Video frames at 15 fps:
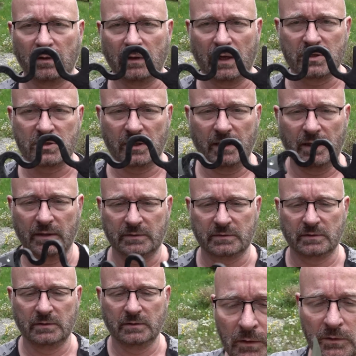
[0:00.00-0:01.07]
larger
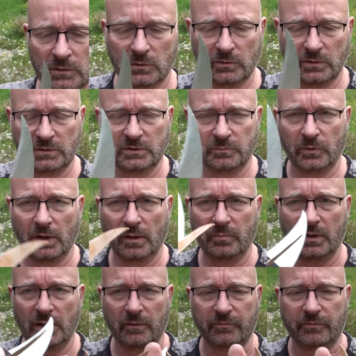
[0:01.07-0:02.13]
hands. So this is what I
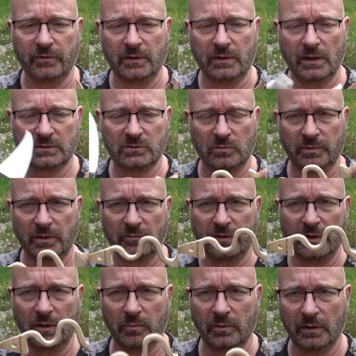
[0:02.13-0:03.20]
believe. It has to be
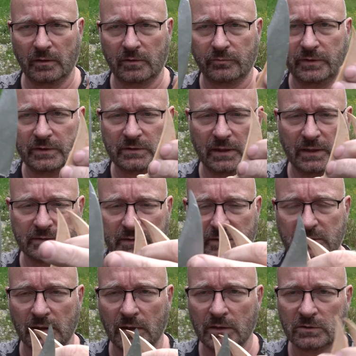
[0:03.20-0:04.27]
available in 3
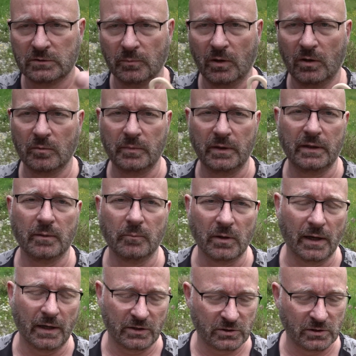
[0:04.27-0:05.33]
sizes, small, medium,
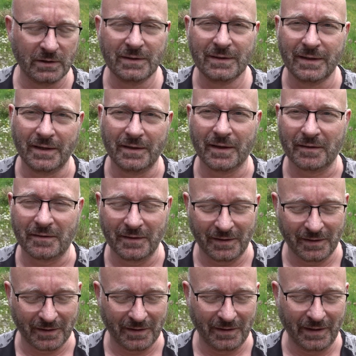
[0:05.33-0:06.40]
large, and I think
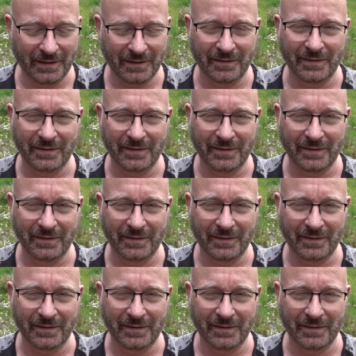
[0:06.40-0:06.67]
I can handle